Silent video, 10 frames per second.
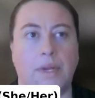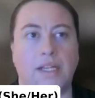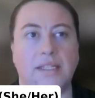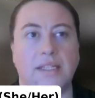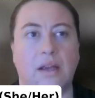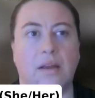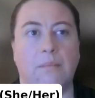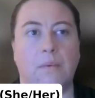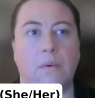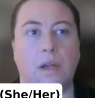But
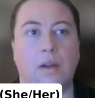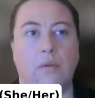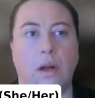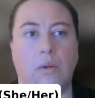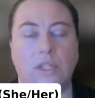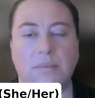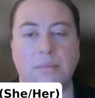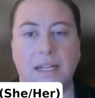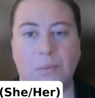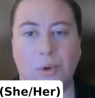
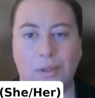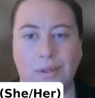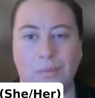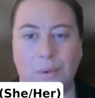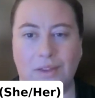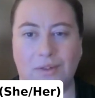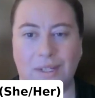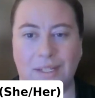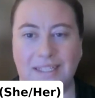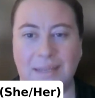ultimately,
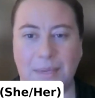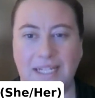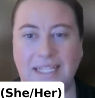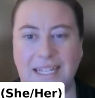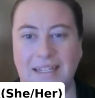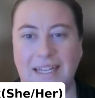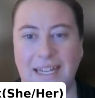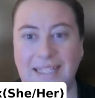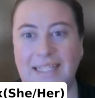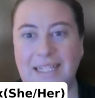whether CPD
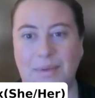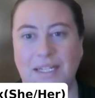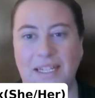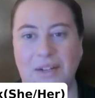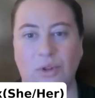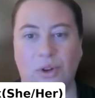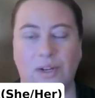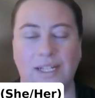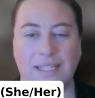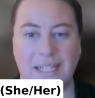is CPD or
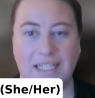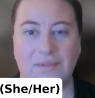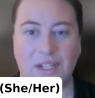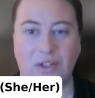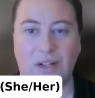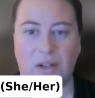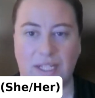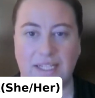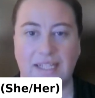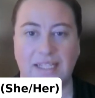not is the individual
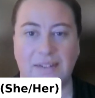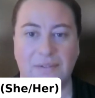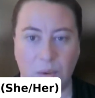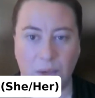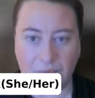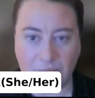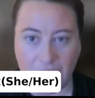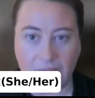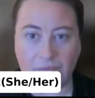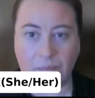architect. If you have
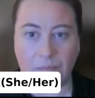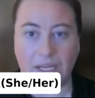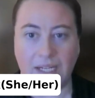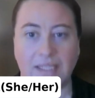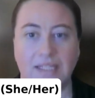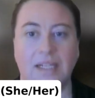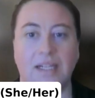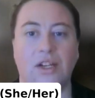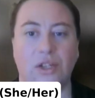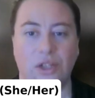learned from it,
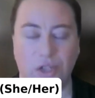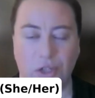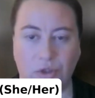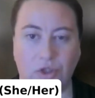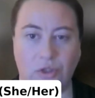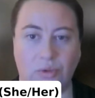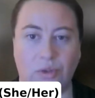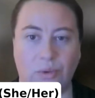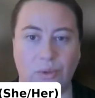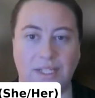you should
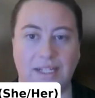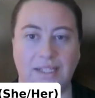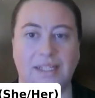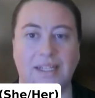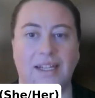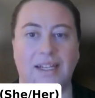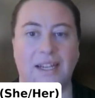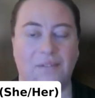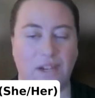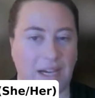record it.
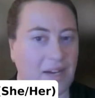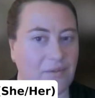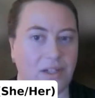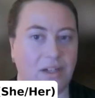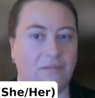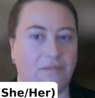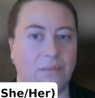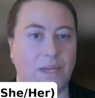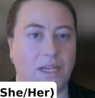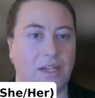If you haven't
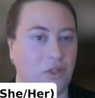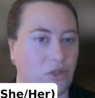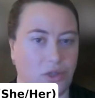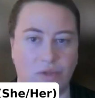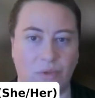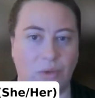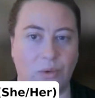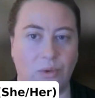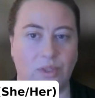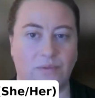learned from it, you shouldn't
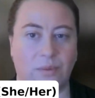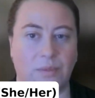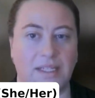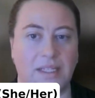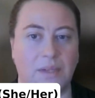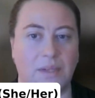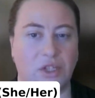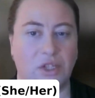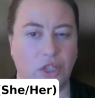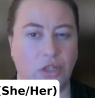record from it. So
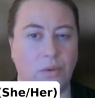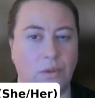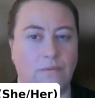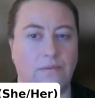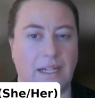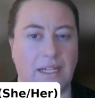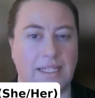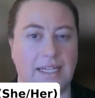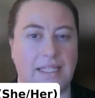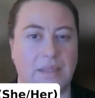it's you who
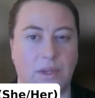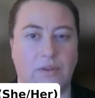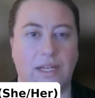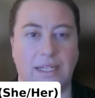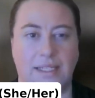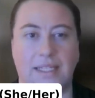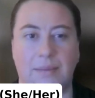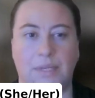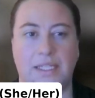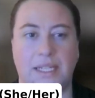validates whether it is
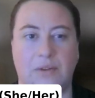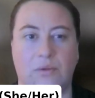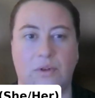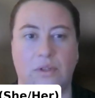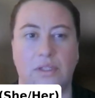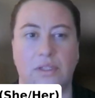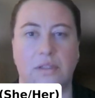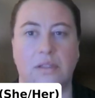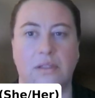CPD or not.